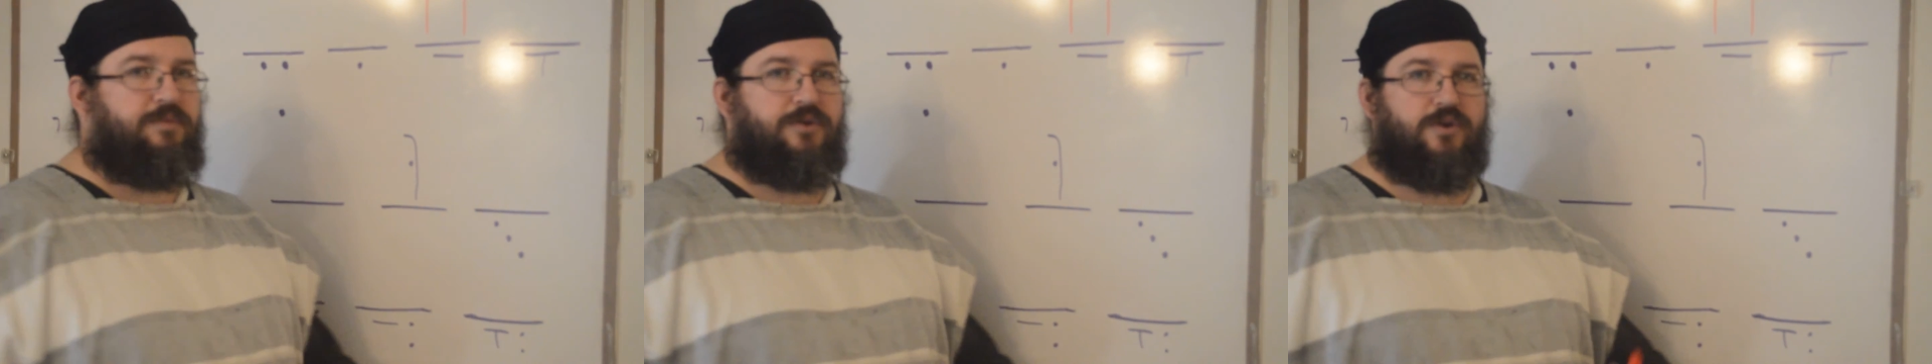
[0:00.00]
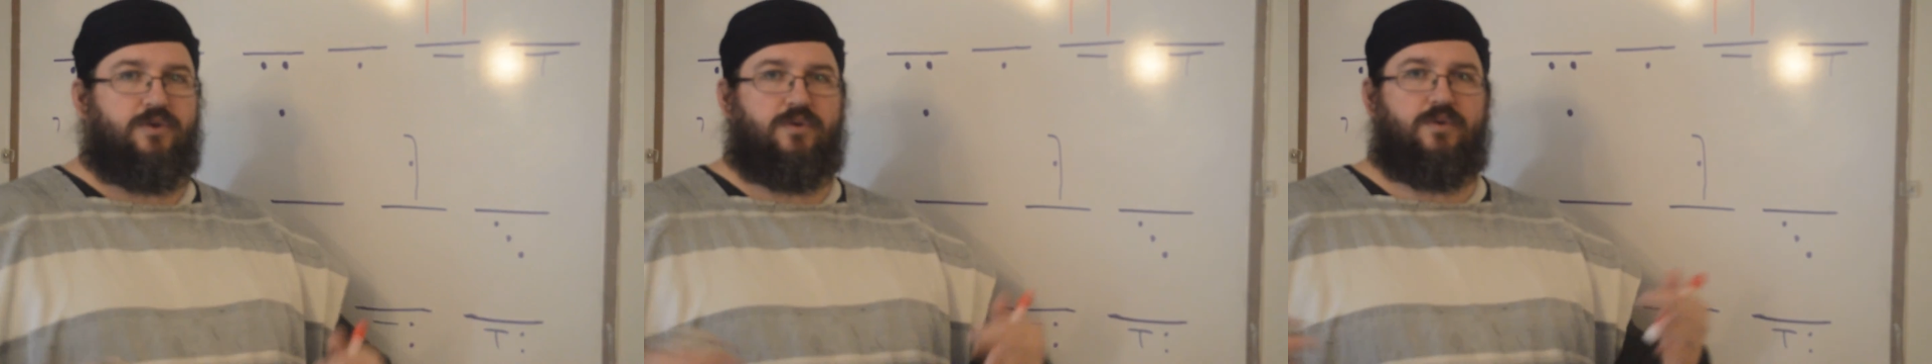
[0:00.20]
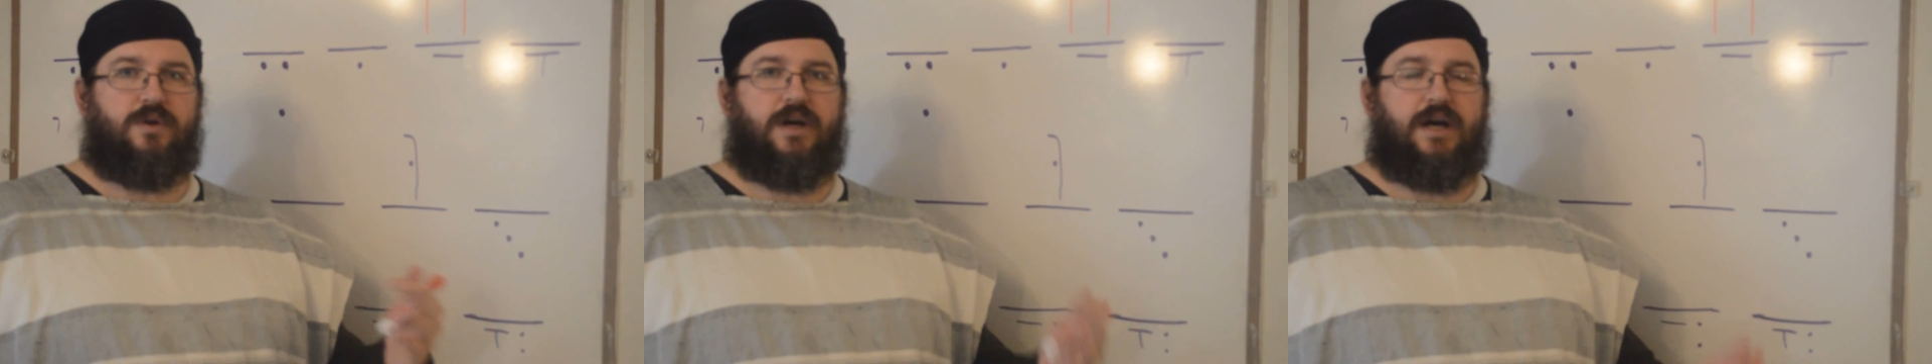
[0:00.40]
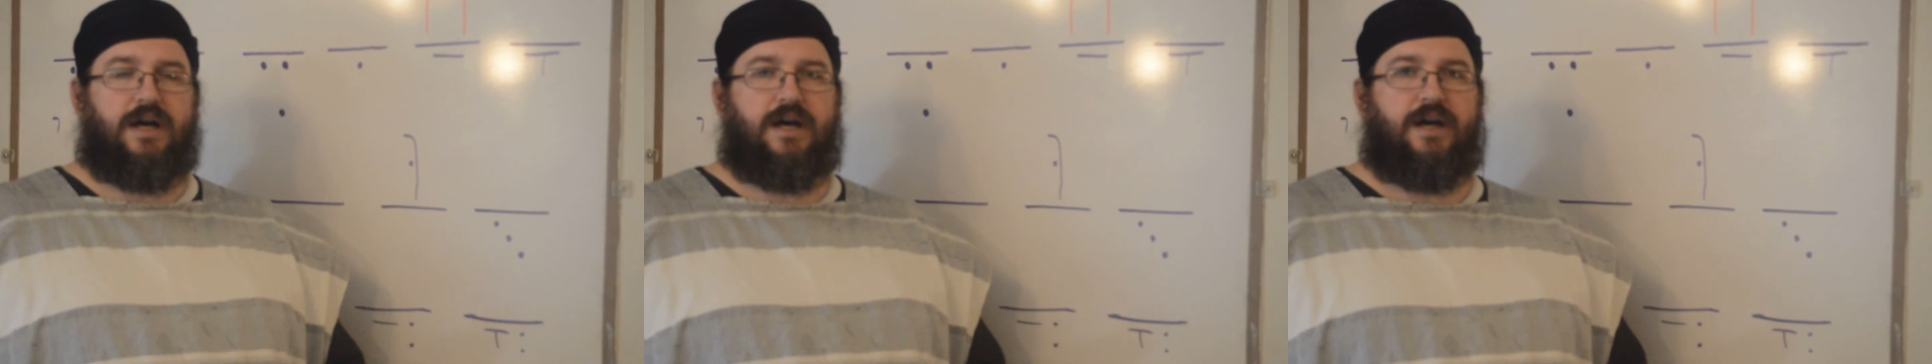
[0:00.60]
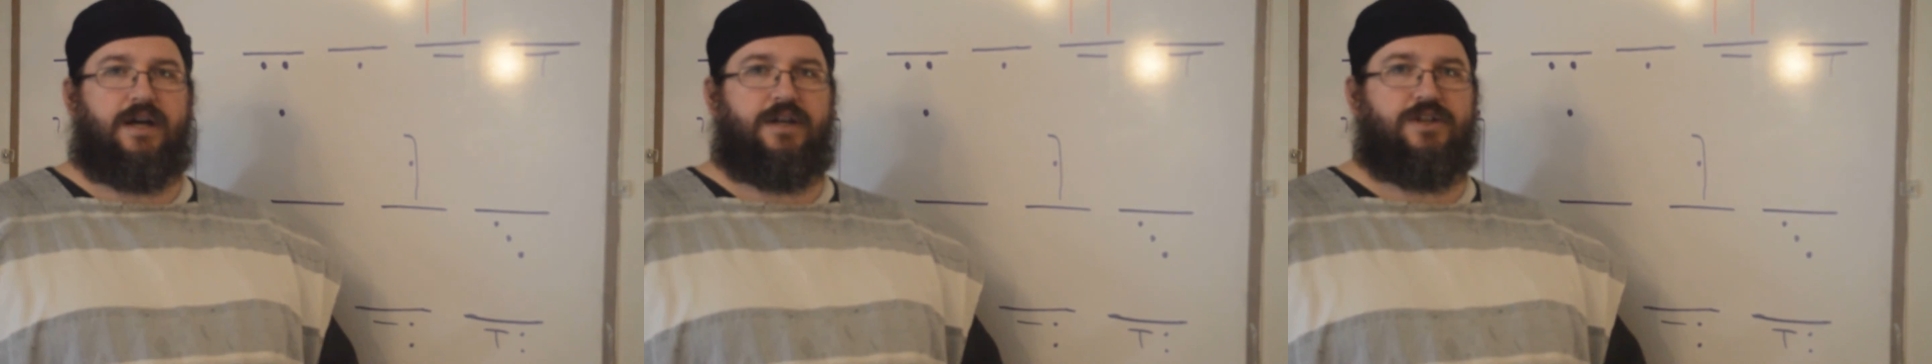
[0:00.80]
you
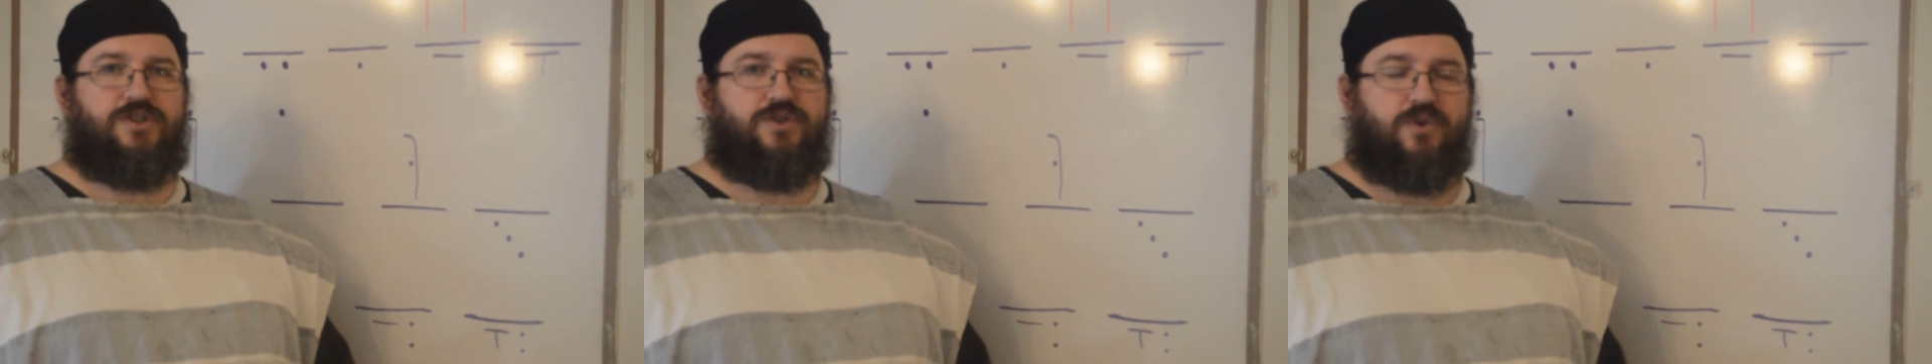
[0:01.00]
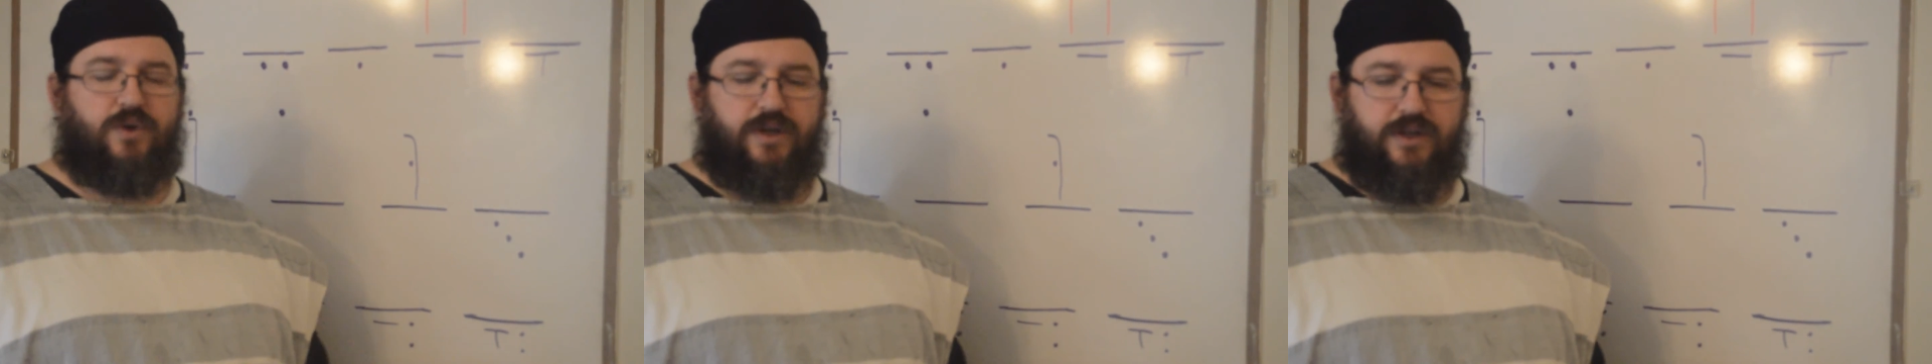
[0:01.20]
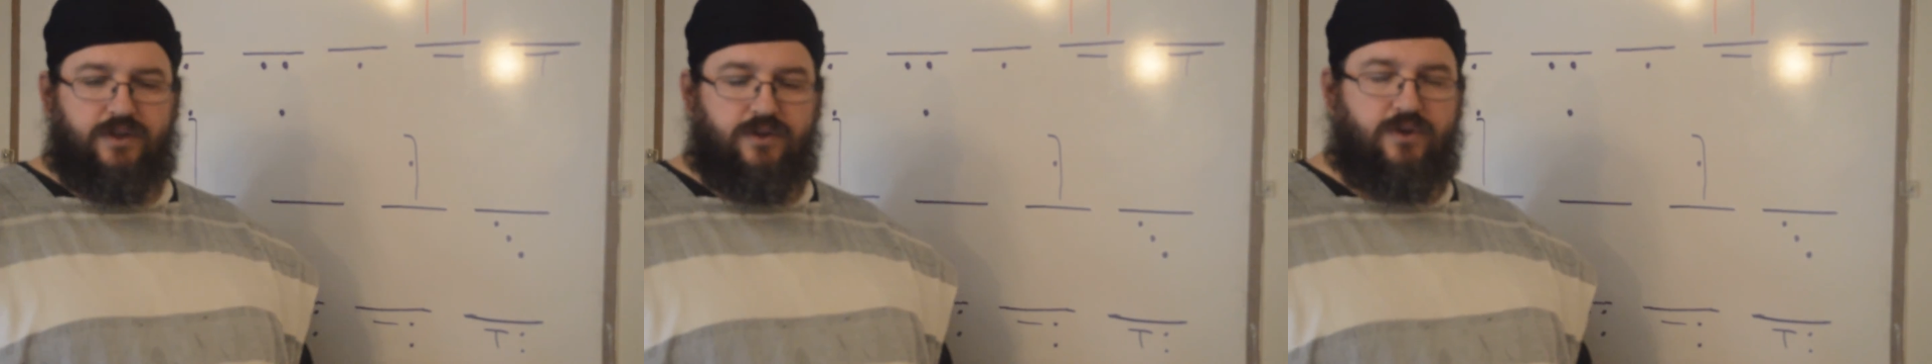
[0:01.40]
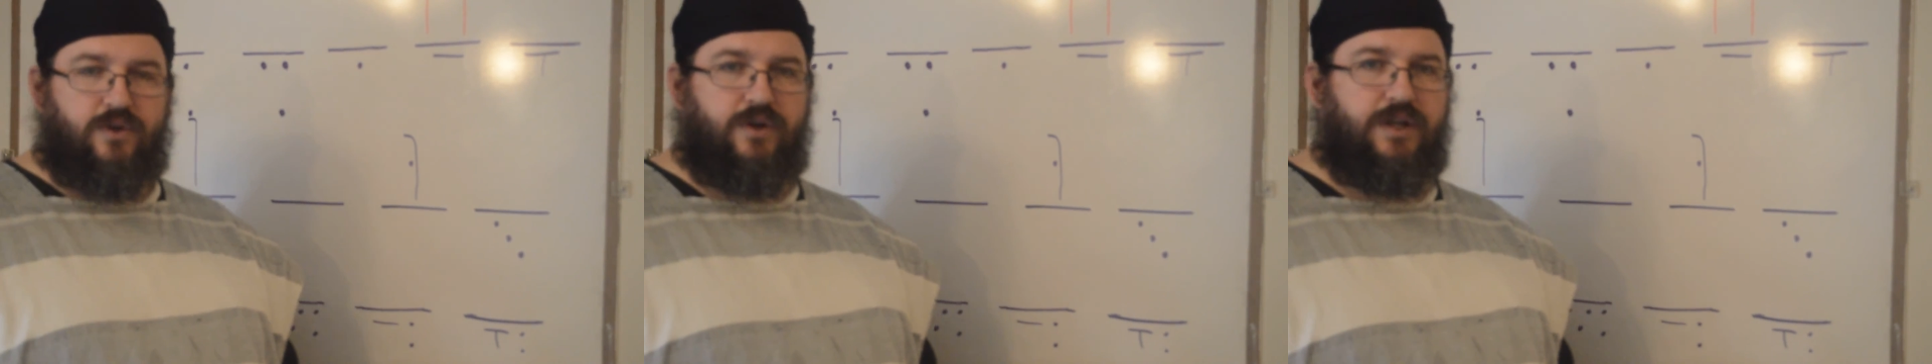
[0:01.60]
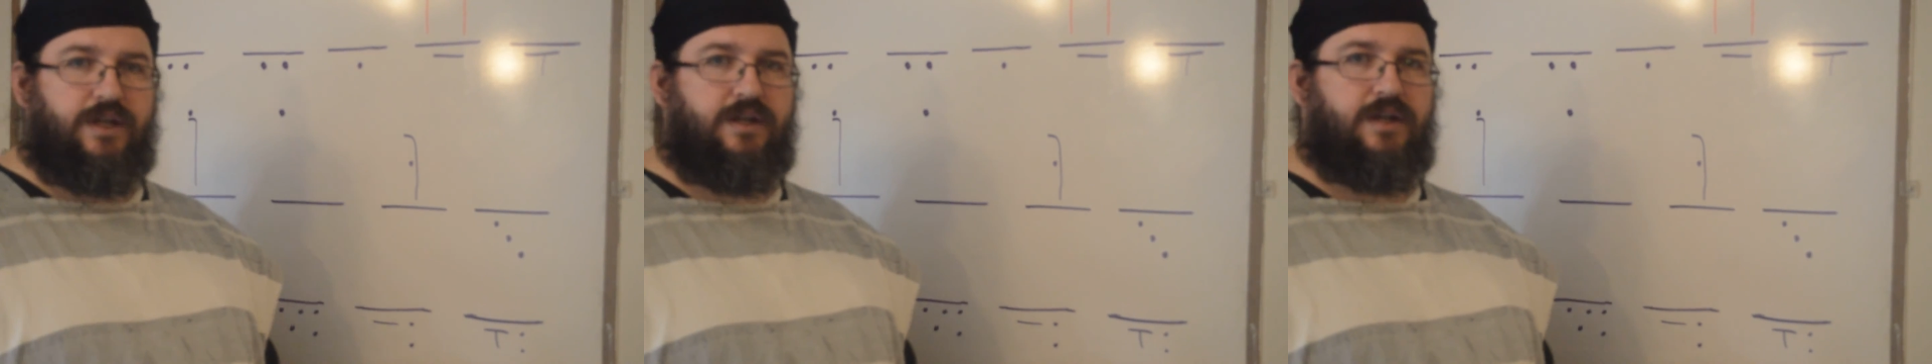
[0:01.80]
enjoy
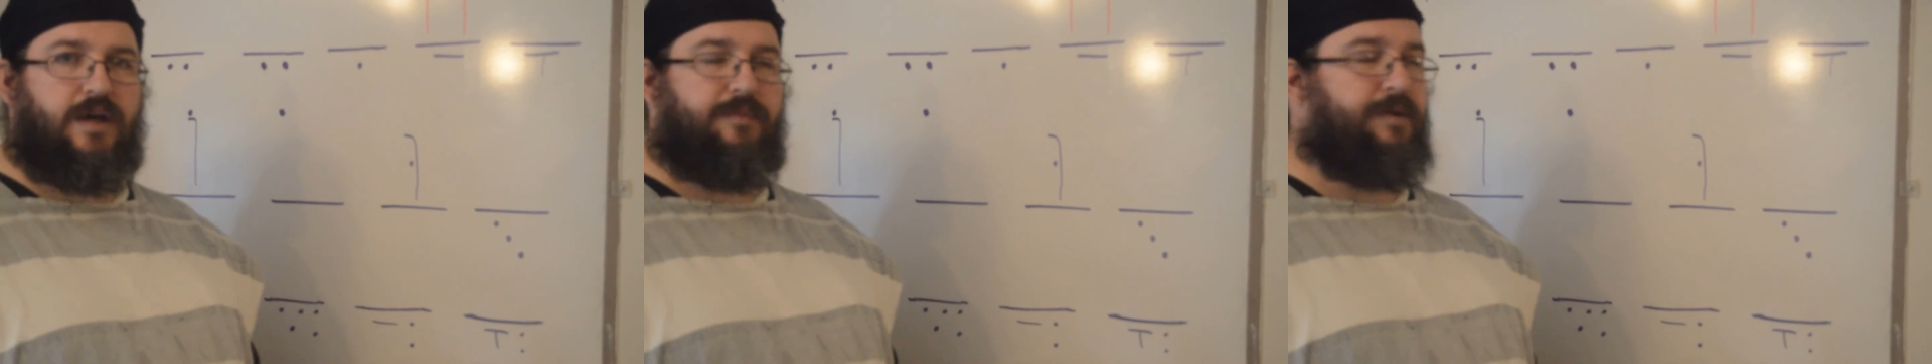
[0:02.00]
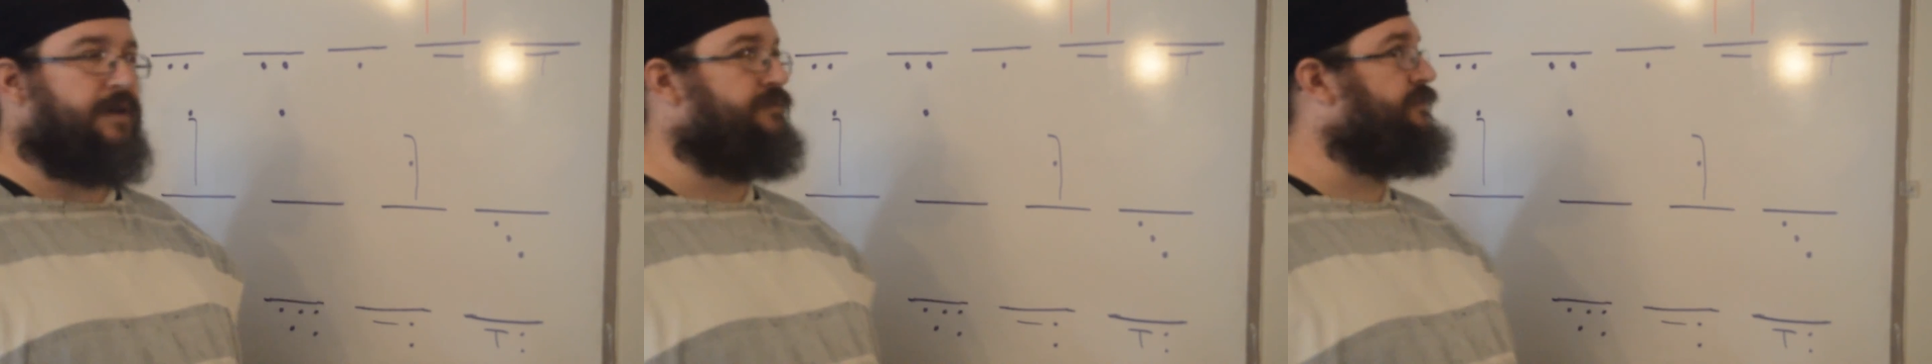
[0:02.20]
learning about